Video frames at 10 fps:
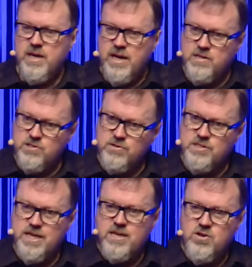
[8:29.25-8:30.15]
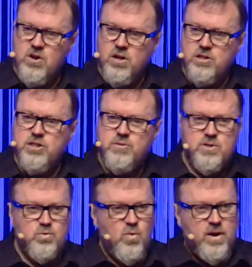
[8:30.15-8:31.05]
And so technology
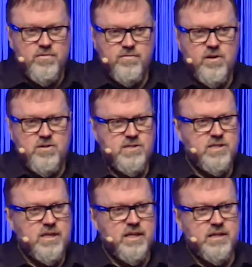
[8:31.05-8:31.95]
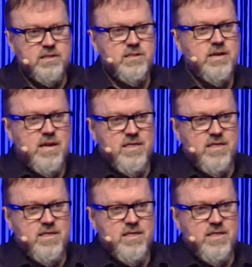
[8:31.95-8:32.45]
was one of those things